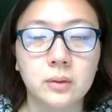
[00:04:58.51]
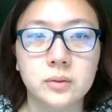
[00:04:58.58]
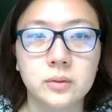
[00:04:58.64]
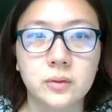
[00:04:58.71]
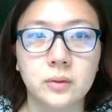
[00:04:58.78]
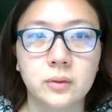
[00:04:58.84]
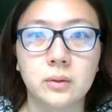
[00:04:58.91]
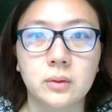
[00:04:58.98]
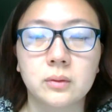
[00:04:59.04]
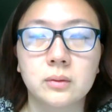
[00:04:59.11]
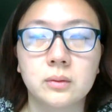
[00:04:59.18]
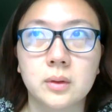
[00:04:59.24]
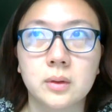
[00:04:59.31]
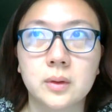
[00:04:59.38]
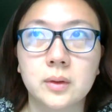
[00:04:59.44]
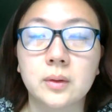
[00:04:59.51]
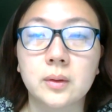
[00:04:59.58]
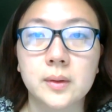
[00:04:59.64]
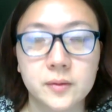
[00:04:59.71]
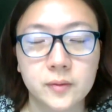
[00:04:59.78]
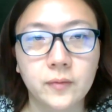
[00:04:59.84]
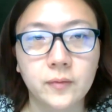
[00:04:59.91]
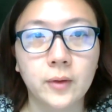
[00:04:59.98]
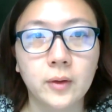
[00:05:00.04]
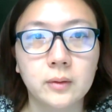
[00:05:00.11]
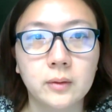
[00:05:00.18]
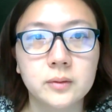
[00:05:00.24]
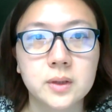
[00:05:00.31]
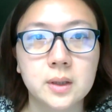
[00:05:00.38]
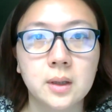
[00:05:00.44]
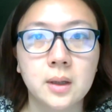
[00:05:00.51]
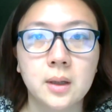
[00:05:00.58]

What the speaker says: into this field,